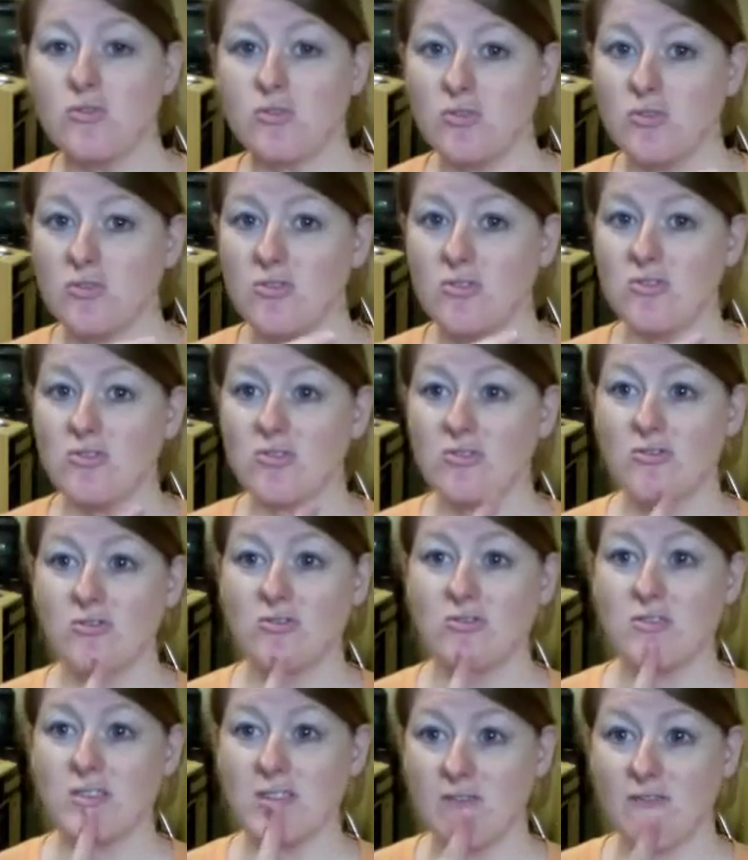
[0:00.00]
to apply the
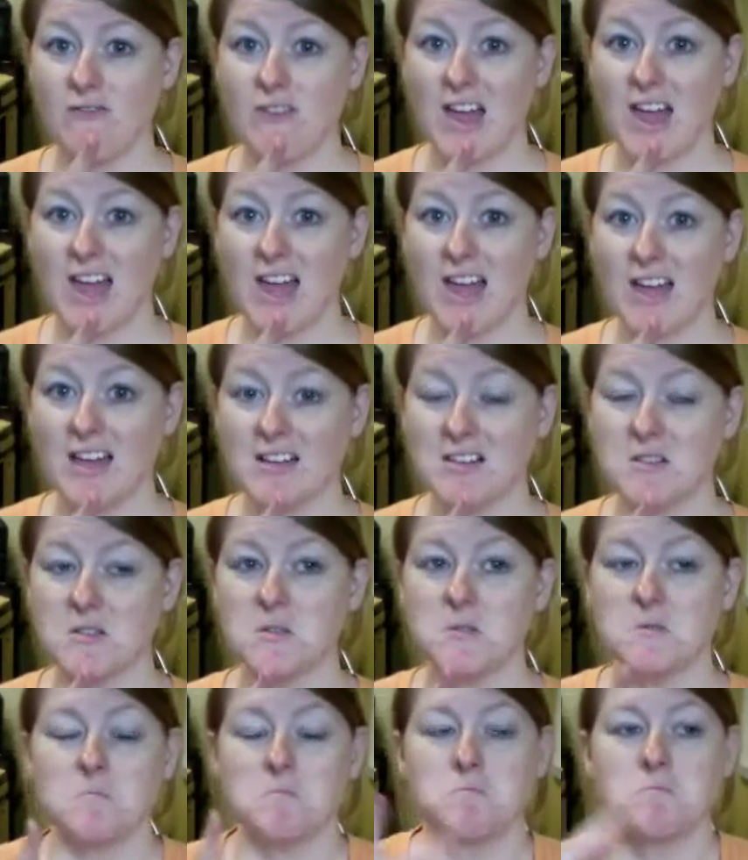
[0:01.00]
law given you
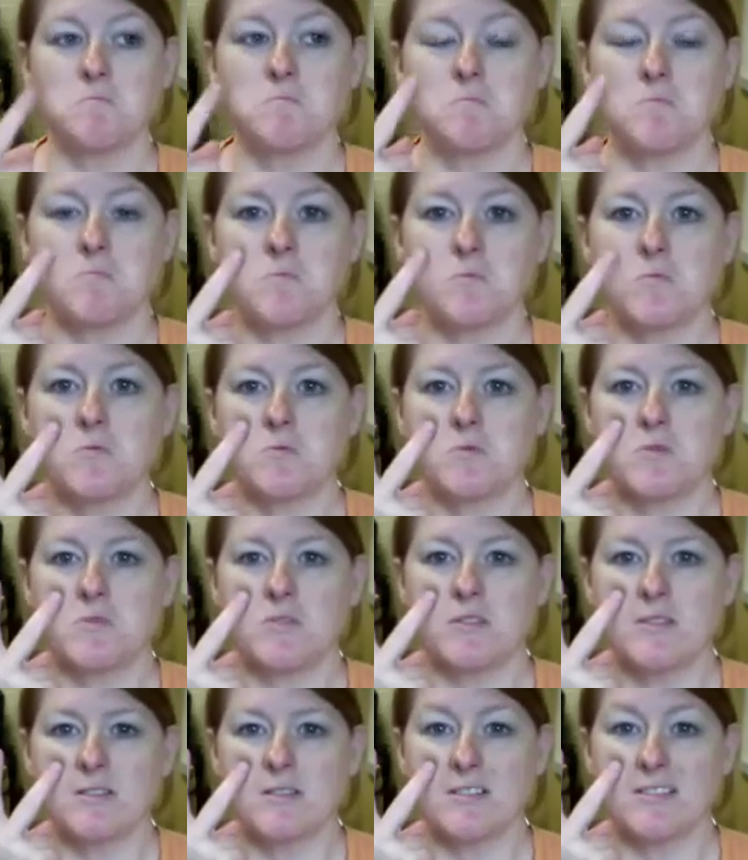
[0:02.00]
during the
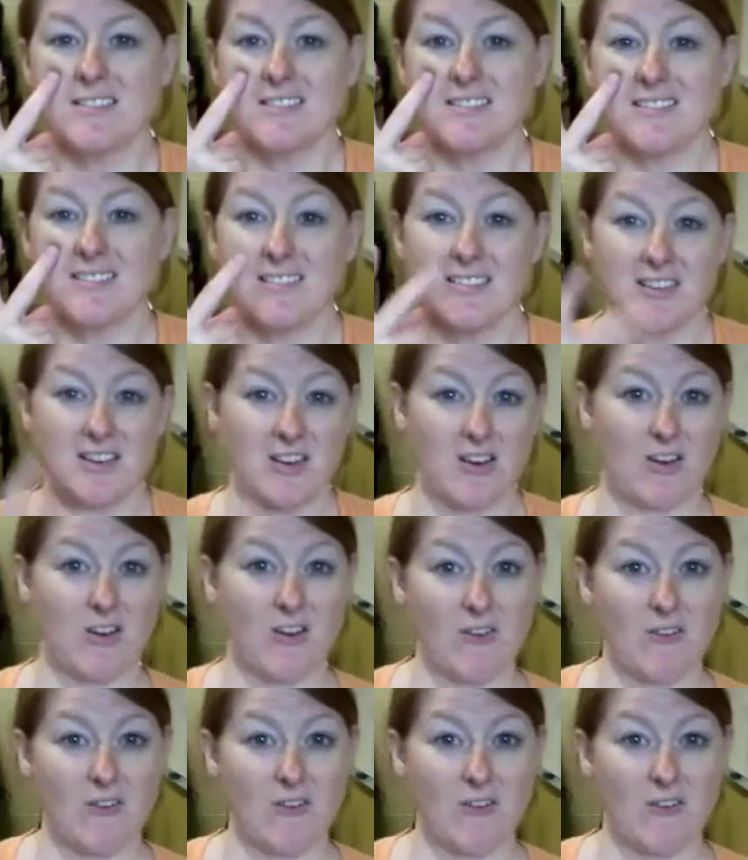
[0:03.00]
course of these instructions.